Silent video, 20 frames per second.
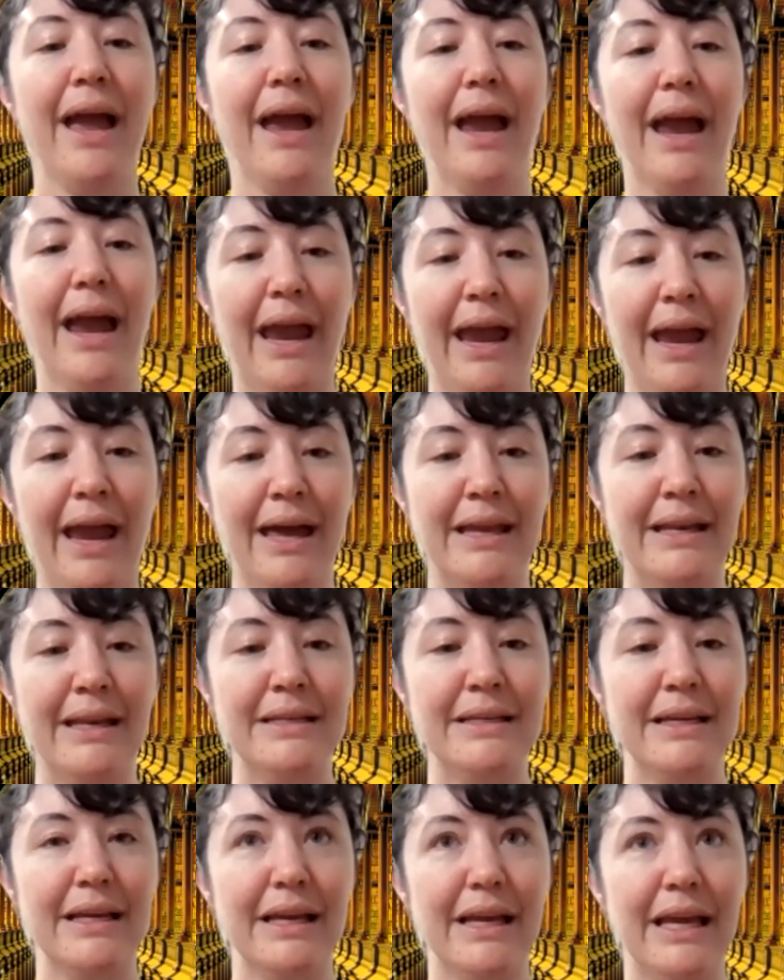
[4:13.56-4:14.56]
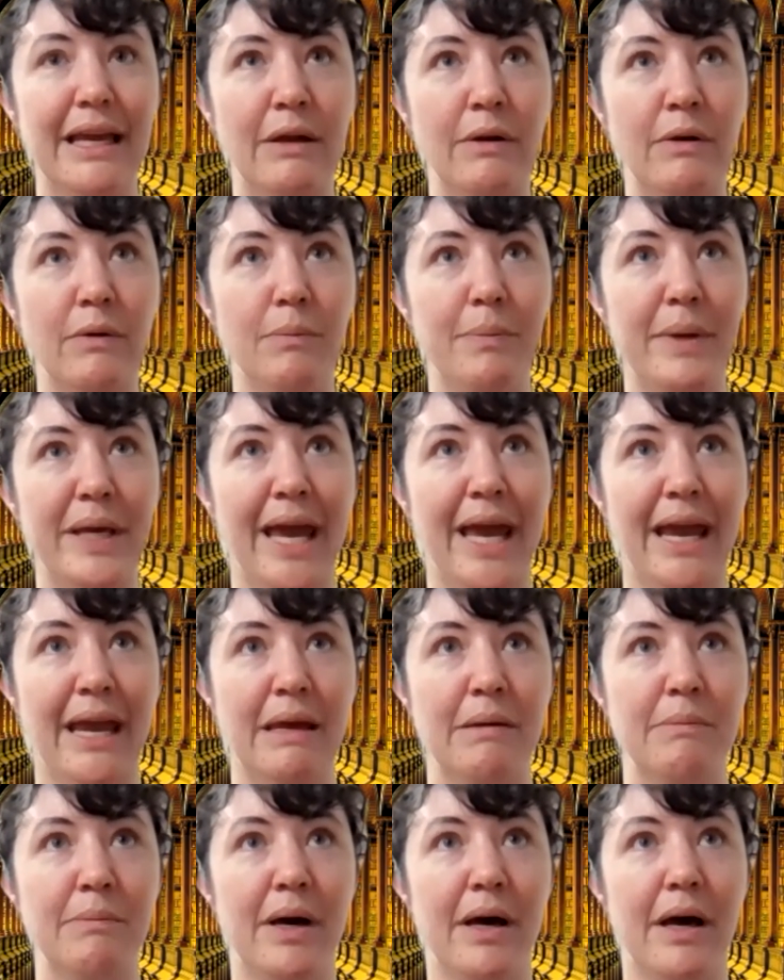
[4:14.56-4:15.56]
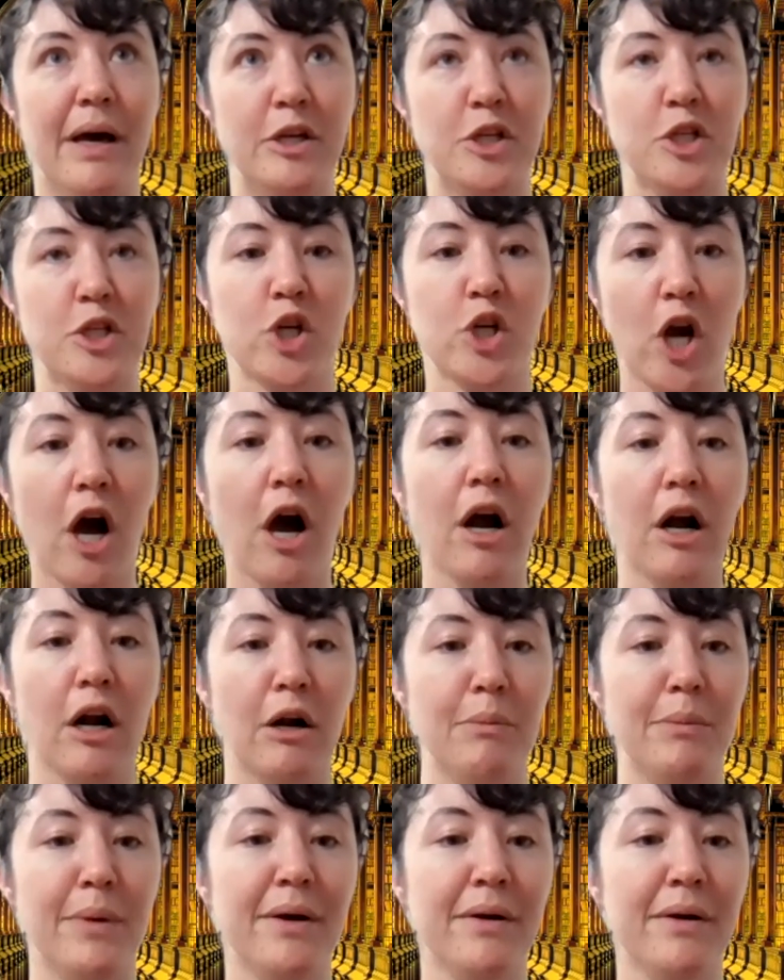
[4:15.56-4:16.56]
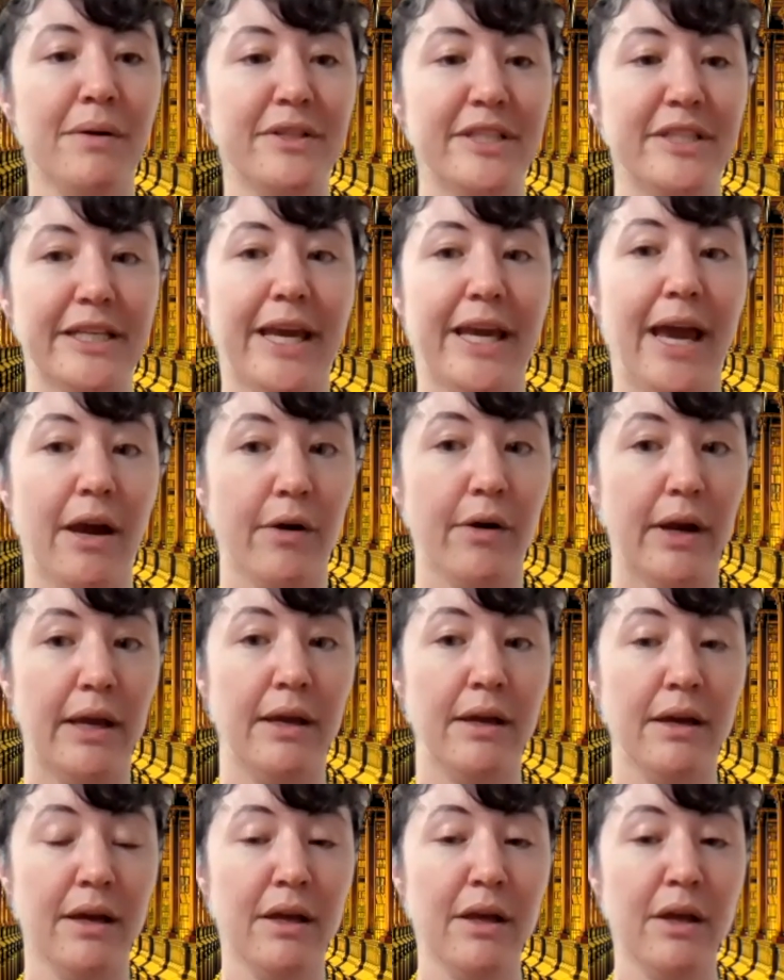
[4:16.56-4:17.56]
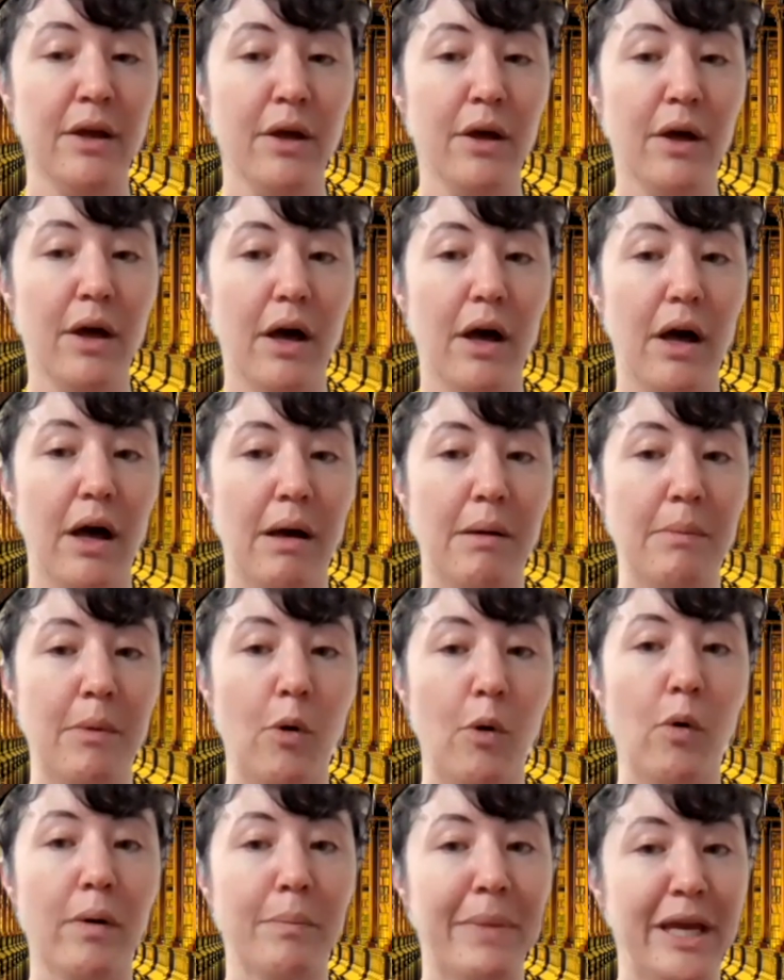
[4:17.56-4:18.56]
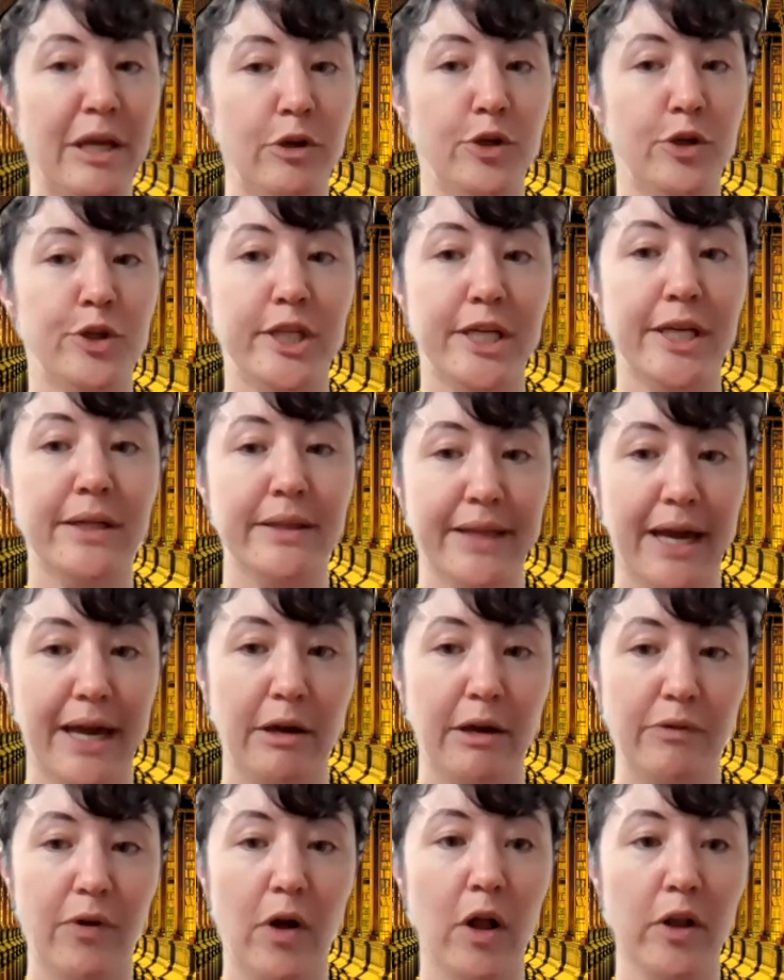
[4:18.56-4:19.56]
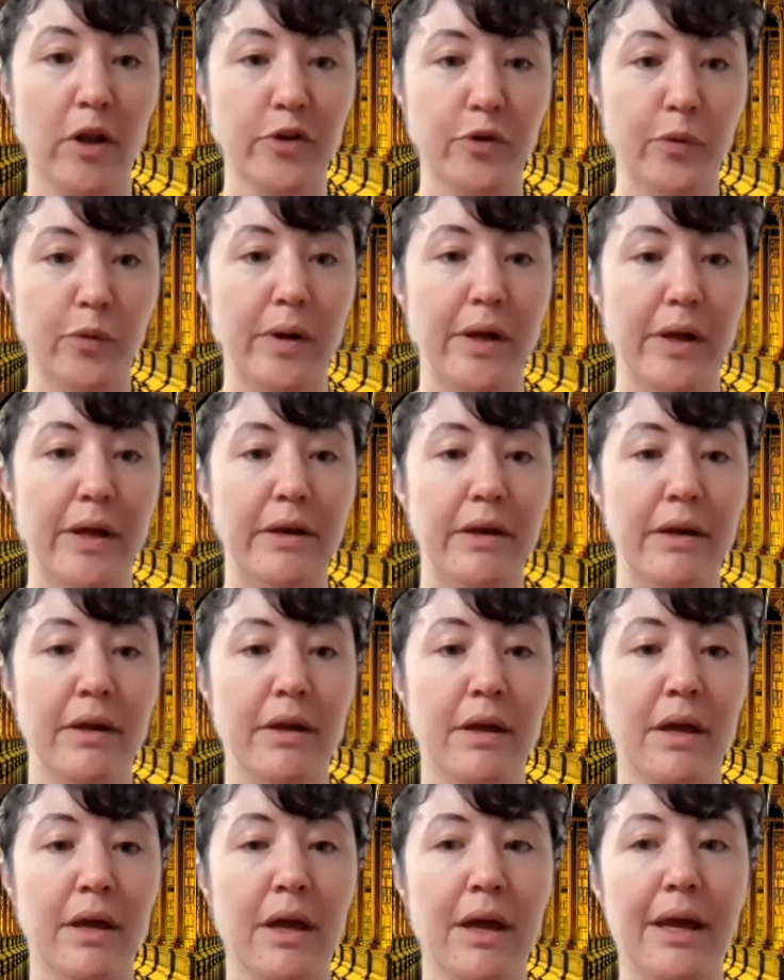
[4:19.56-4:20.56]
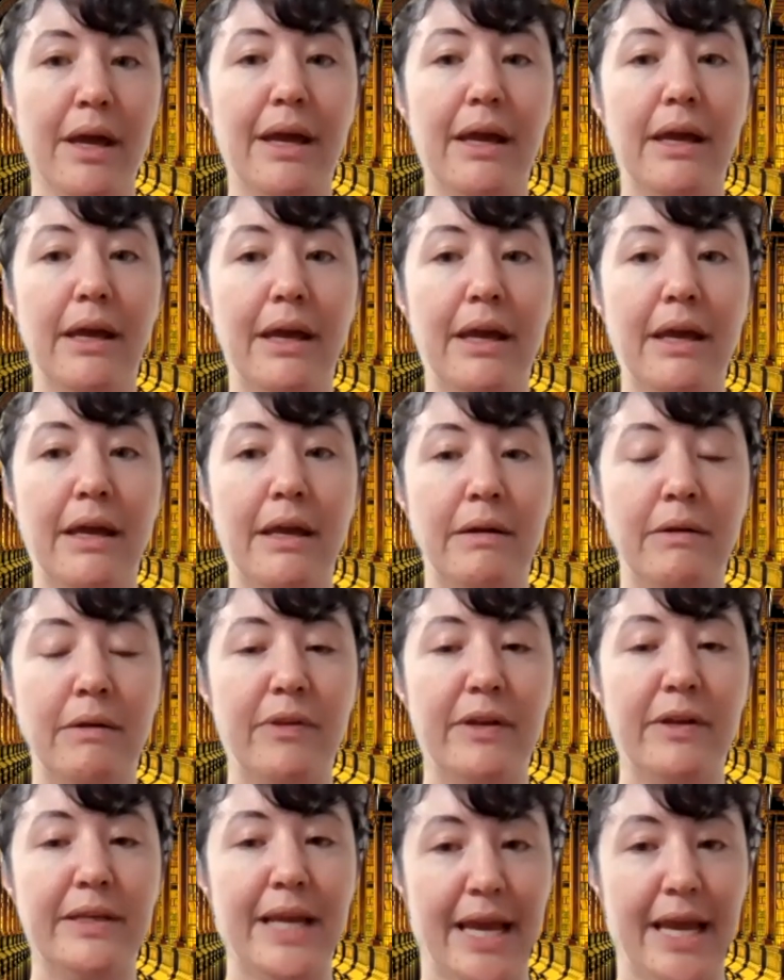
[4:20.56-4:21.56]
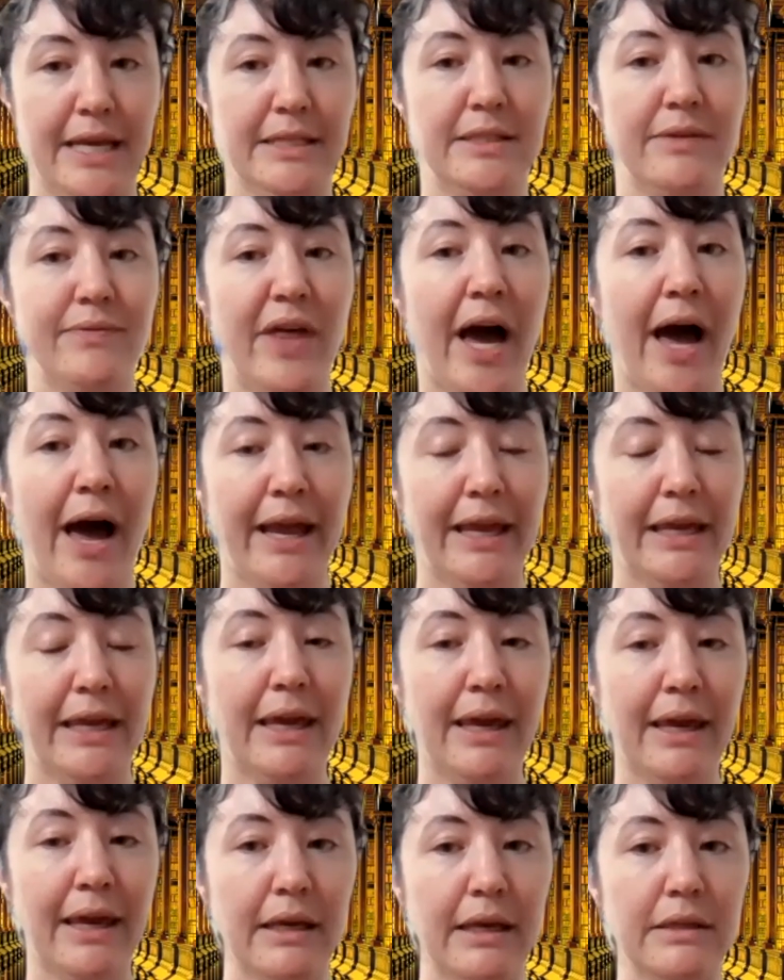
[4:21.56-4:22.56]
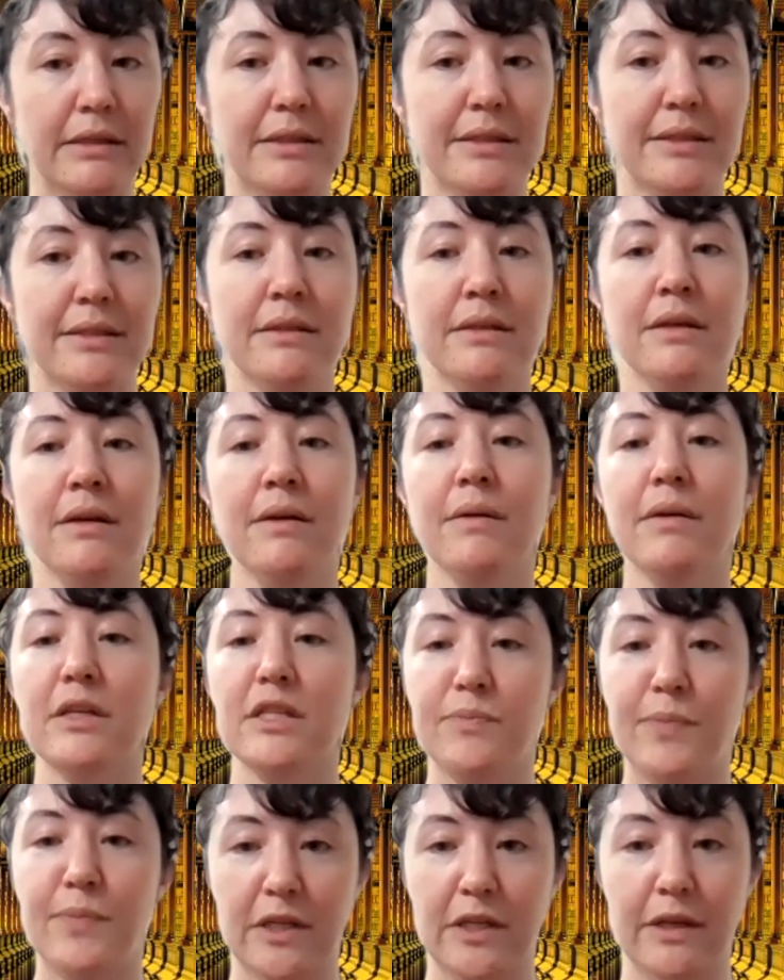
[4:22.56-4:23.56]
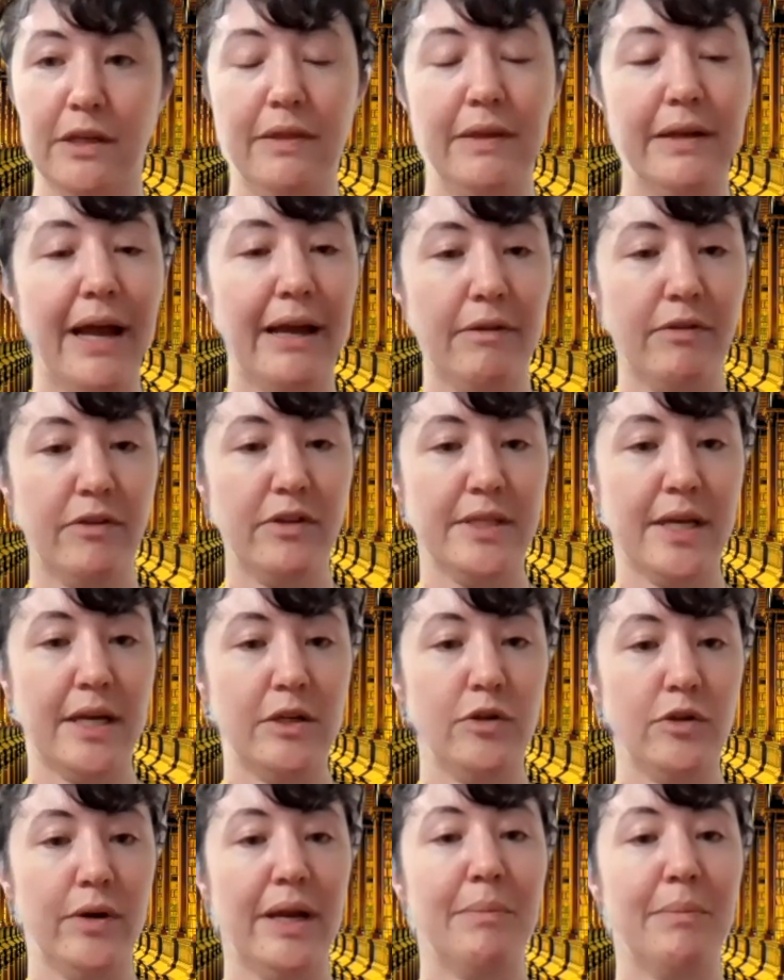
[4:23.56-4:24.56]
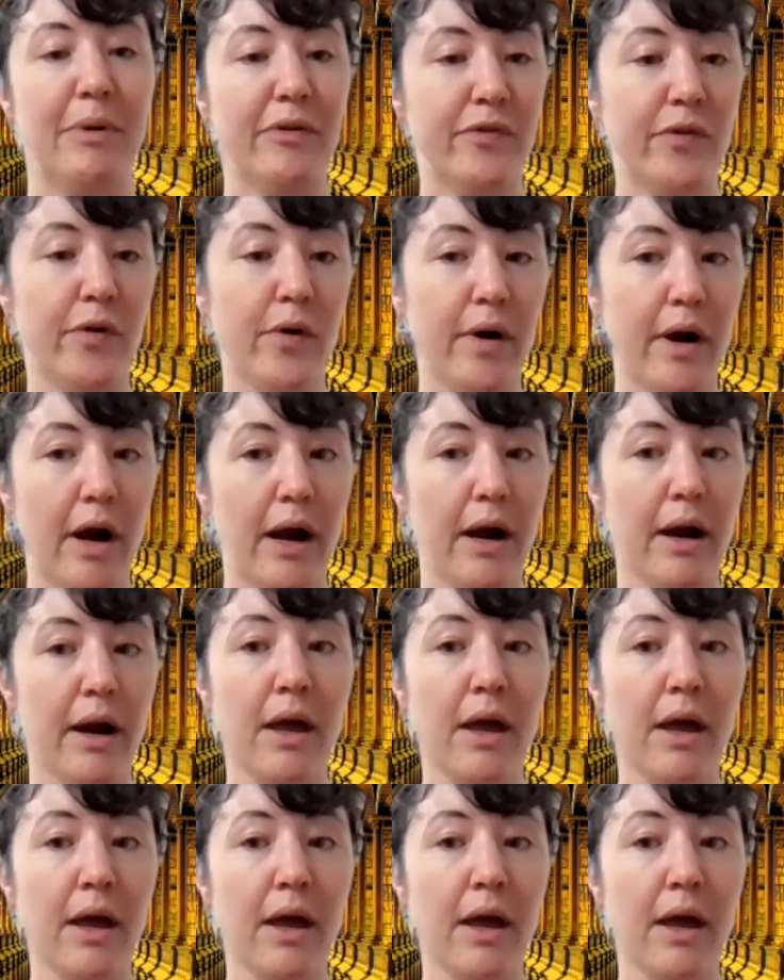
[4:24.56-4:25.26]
And it became a charm to carry, or make your shield out of alder wood in the days of the High Kings, especially in the 9th century and before.